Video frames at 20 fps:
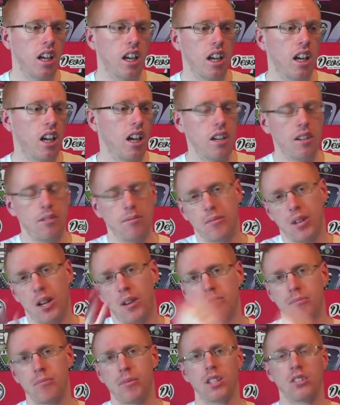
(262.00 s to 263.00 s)

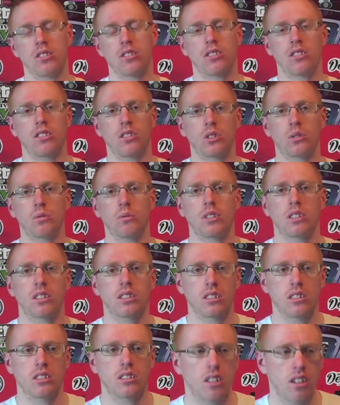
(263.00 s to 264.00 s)
I've mentioned there's twists
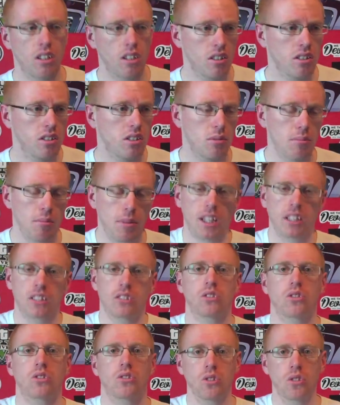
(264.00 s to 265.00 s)
and turns. The main
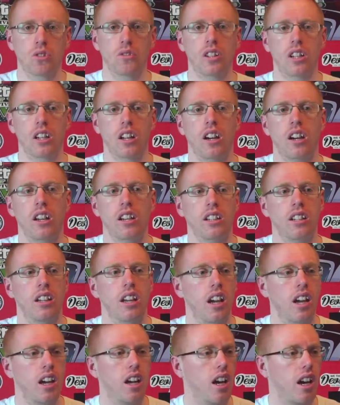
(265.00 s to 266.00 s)
storyline,
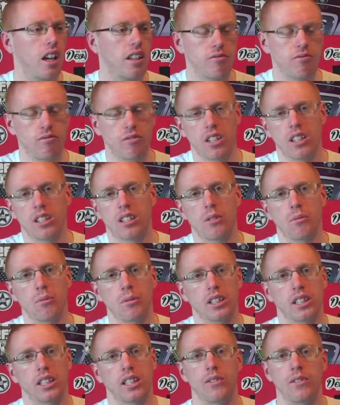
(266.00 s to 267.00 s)
I really don't want
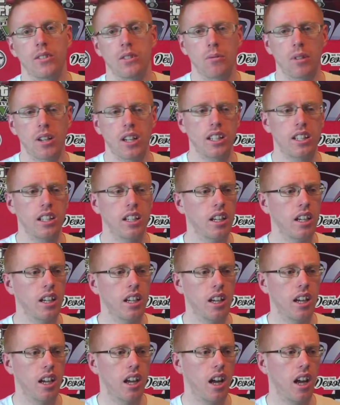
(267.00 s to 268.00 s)
to give it away.
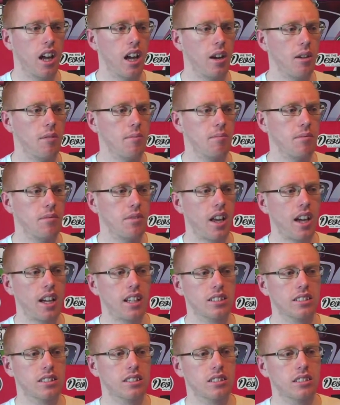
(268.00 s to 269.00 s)

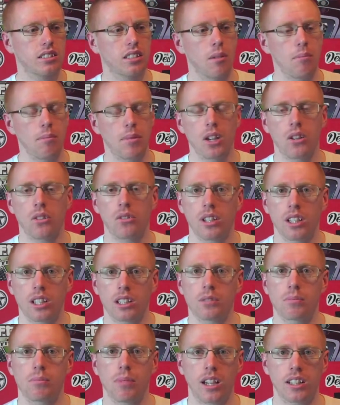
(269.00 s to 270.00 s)
That's a bit
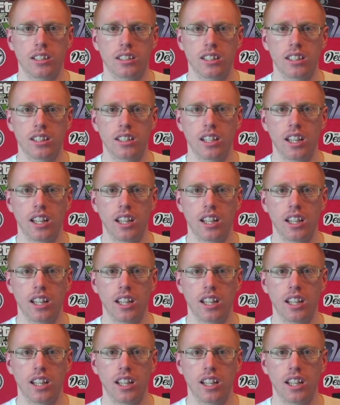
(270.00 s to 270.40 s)
unexpected.